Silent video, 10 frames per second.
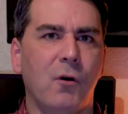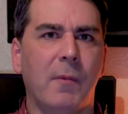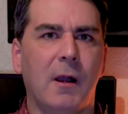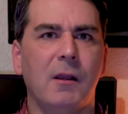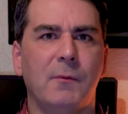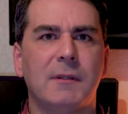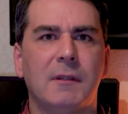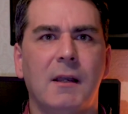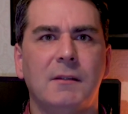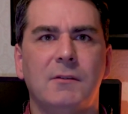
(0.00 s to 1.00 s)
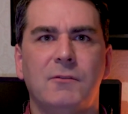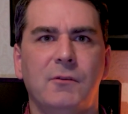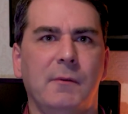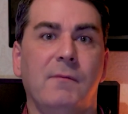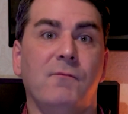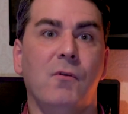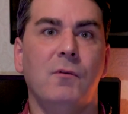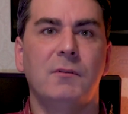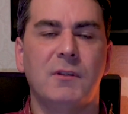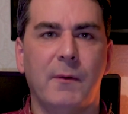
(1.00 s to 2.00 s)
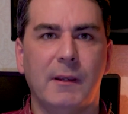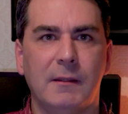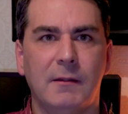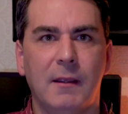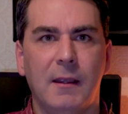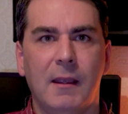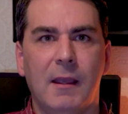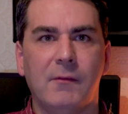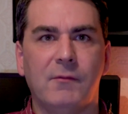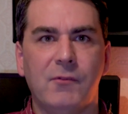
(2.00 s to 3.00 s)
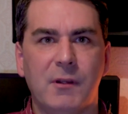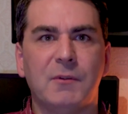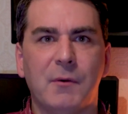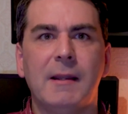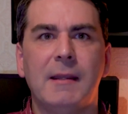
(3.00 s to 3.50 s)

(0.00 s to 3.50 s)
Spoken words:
but I always like to shoot in RAW so I can have the freedom to